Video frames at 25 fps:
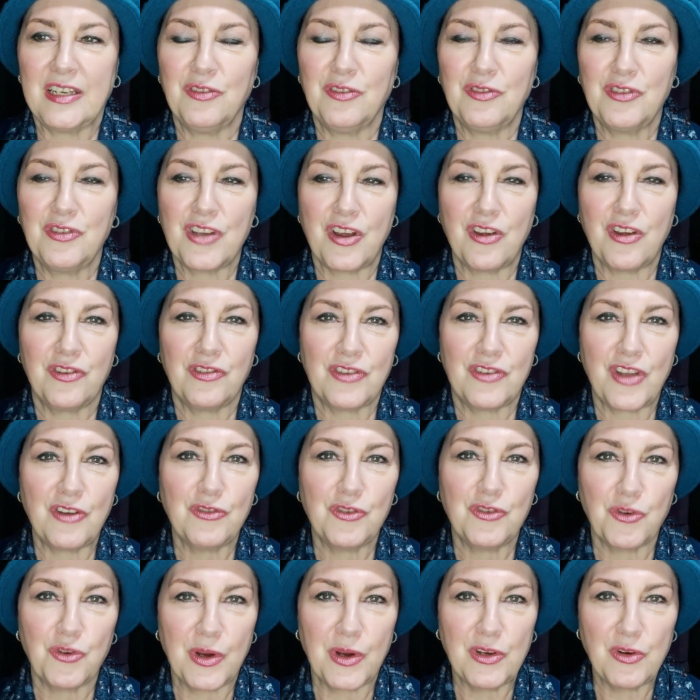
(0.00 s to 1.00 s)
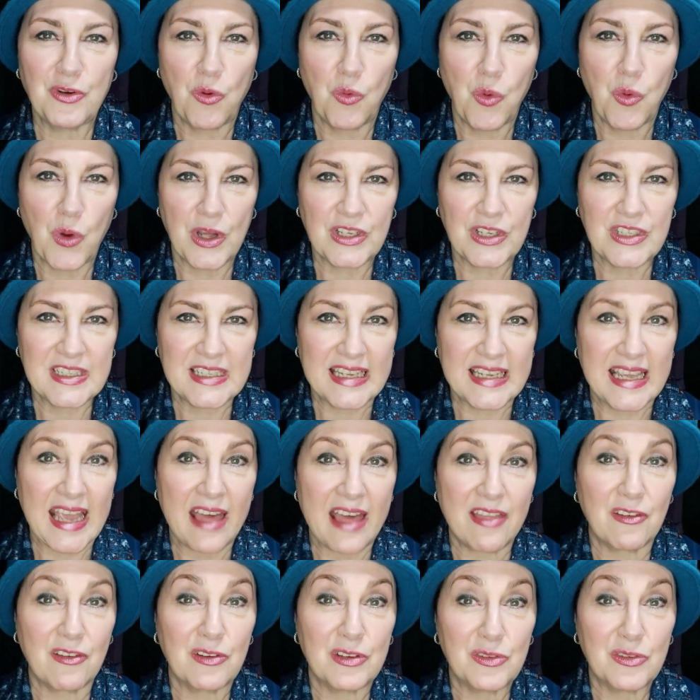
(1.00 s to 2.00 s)
you don't join your words
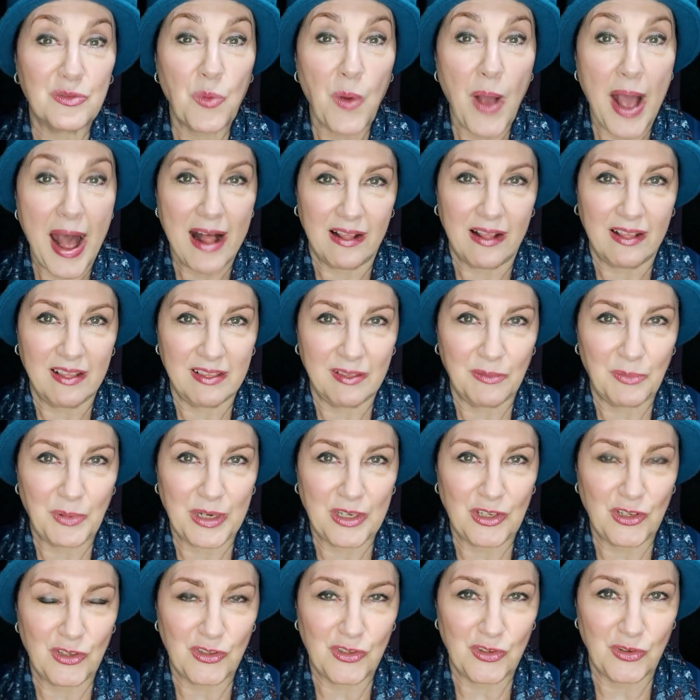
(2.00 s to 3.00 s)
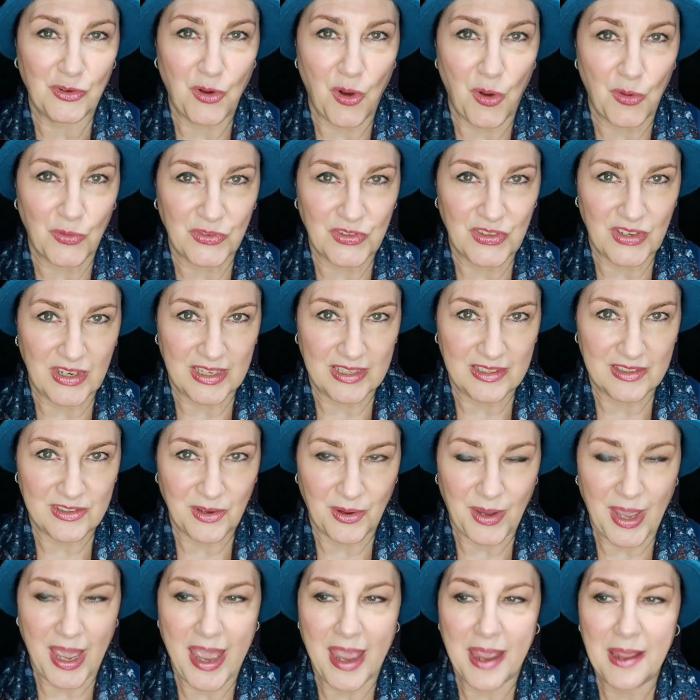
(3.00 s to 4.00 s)
together as well when you do consonants,
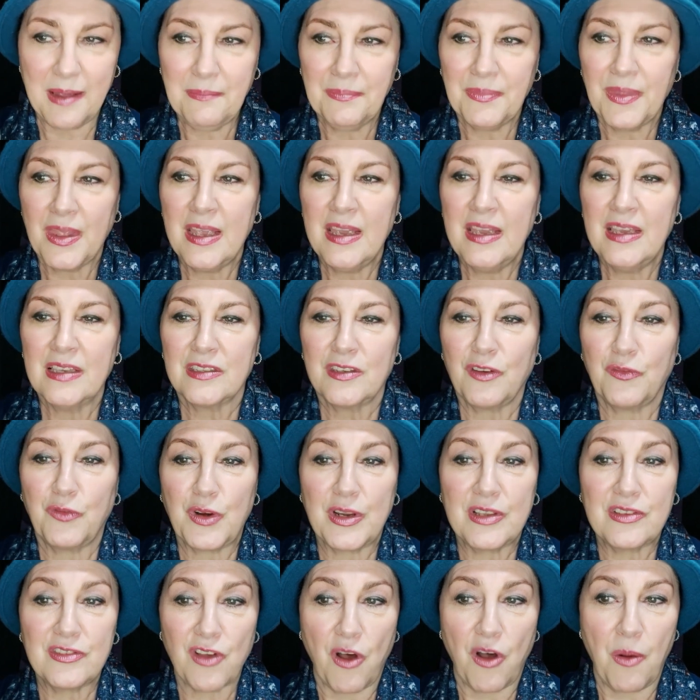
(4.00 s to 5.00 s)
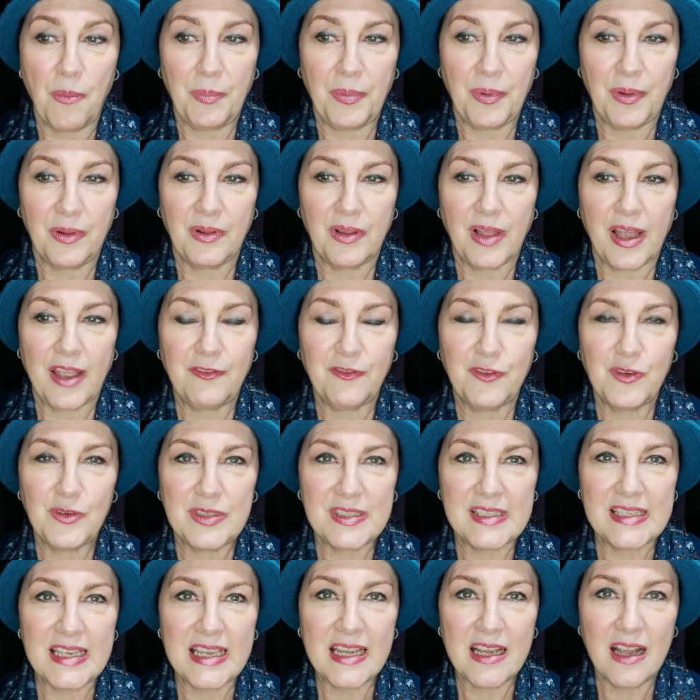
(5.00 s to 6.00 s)
okay? So for example, if you
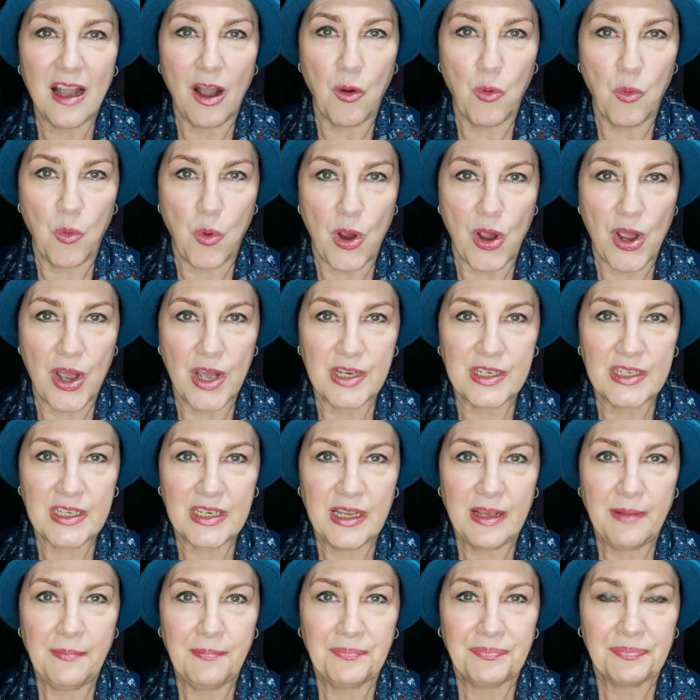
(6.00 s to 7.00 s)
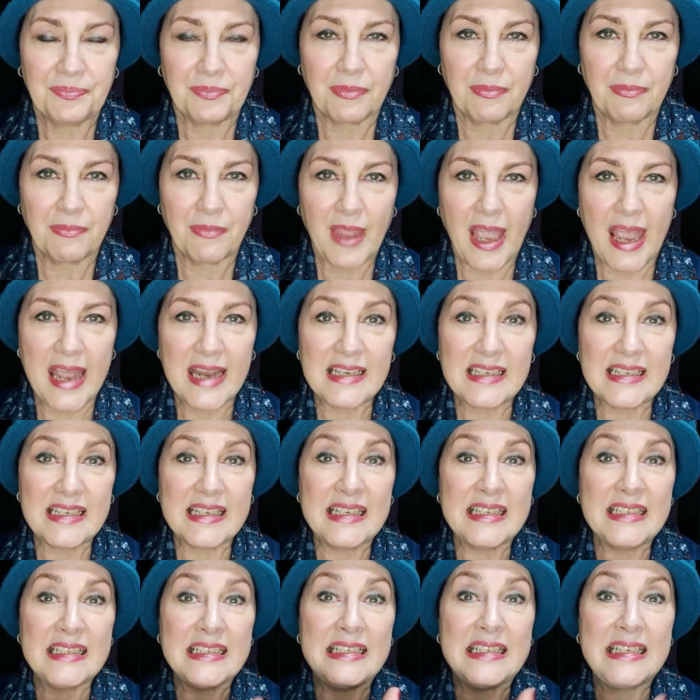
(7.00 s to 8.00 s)
sing a word ending
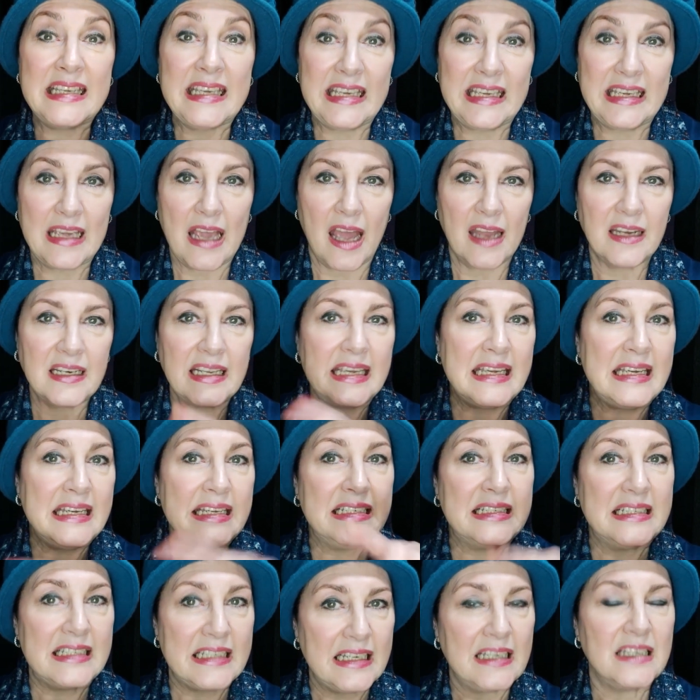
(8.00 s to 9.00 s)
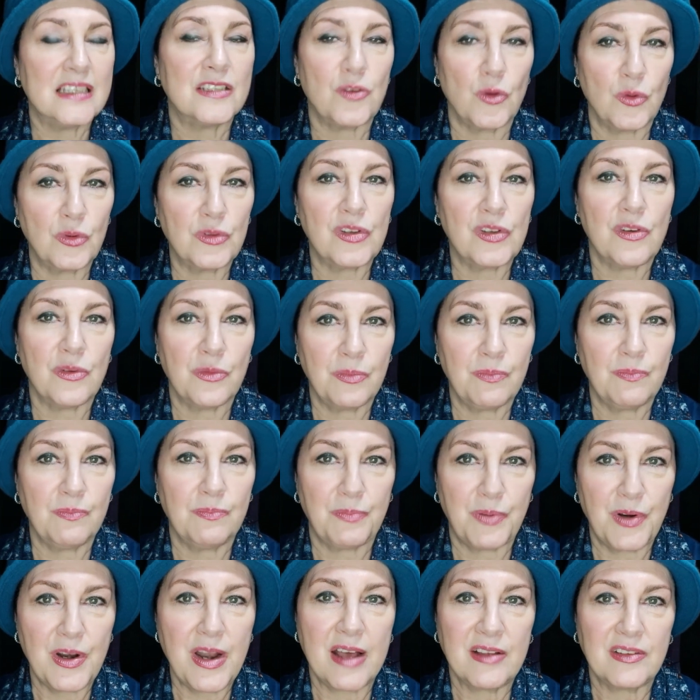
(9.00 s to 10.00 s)
in D, and ED is also
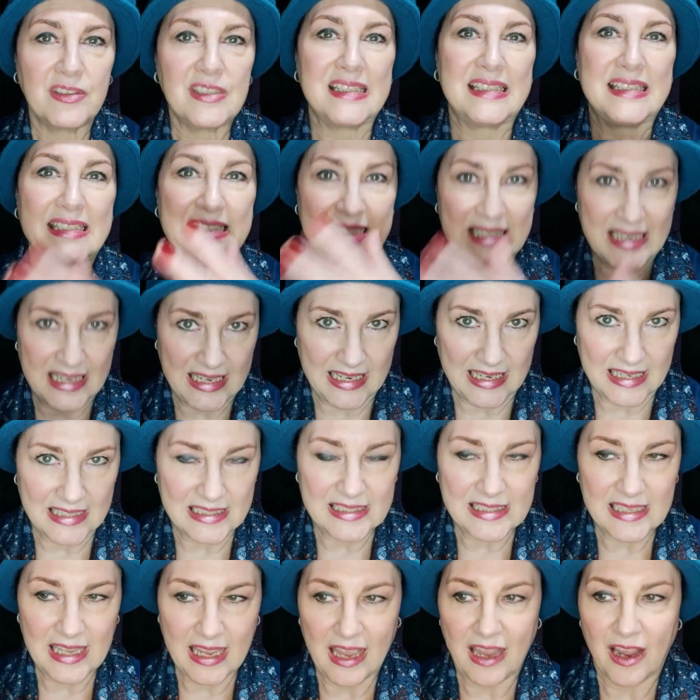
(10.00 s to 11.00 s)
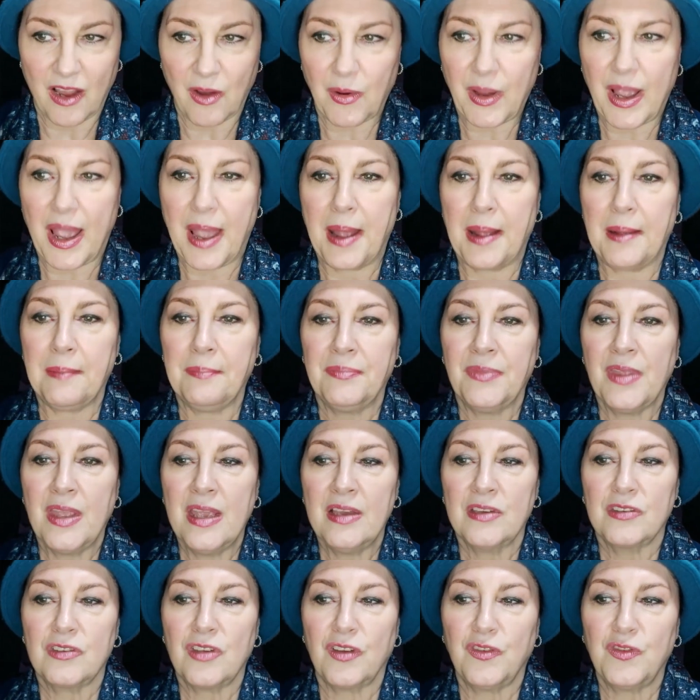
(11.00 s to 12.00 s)
pronounced as D in singing, okay?
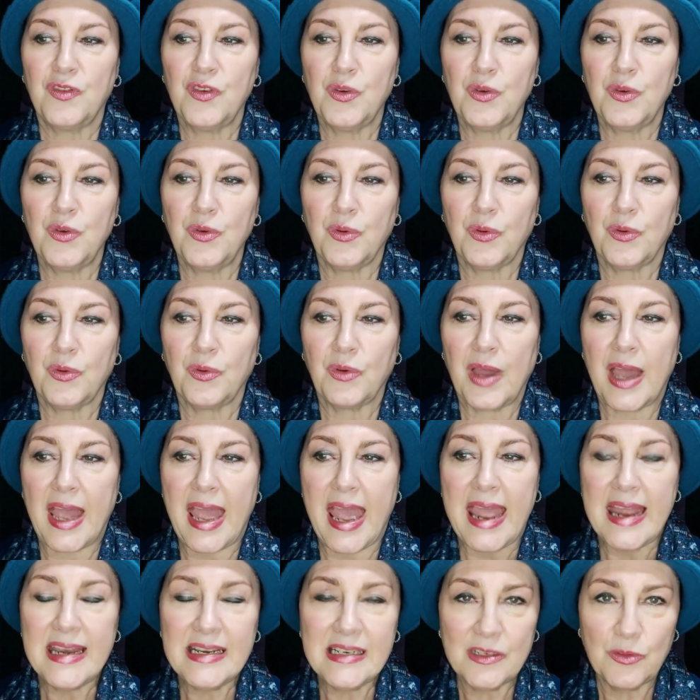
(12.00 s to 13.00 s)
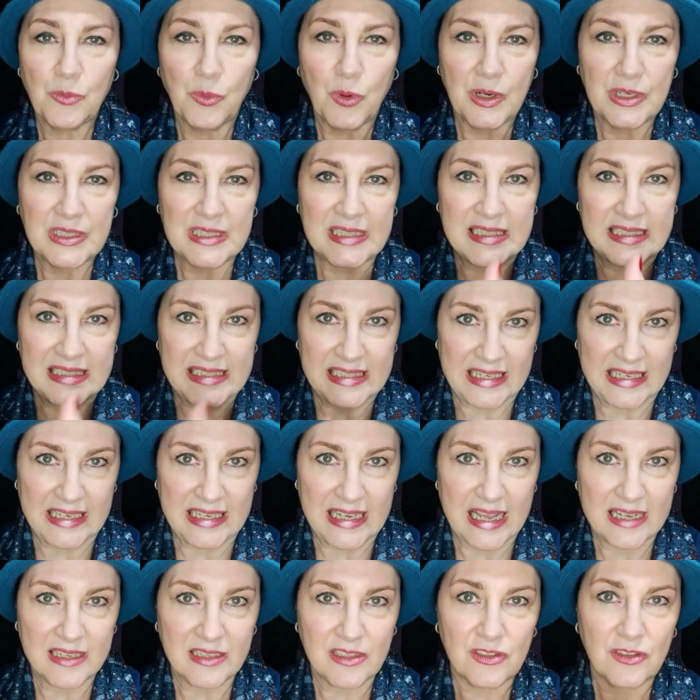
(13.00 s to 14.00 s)
So if you end a word in
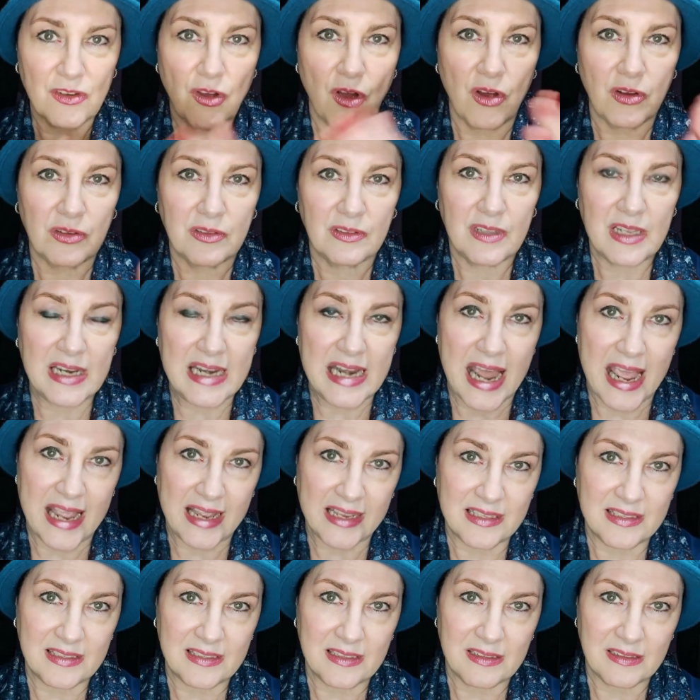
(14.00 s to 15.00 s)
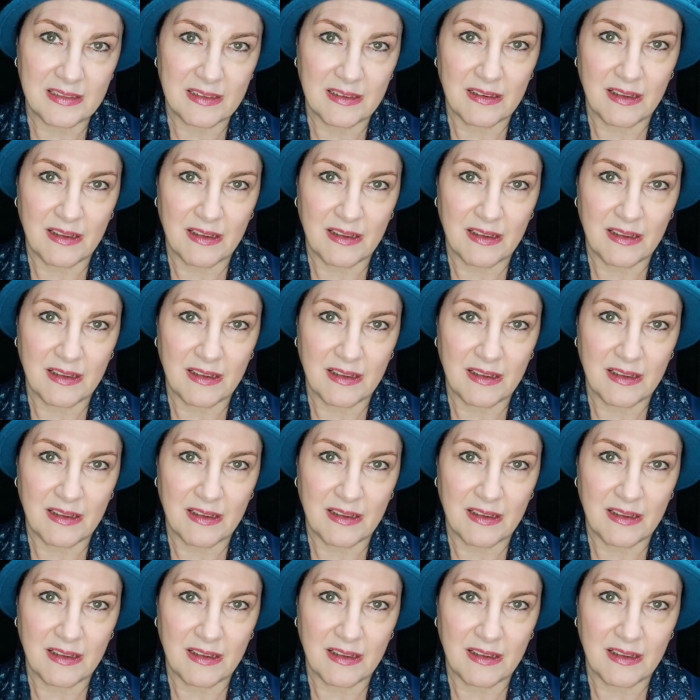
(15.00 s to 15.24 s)
D and start the next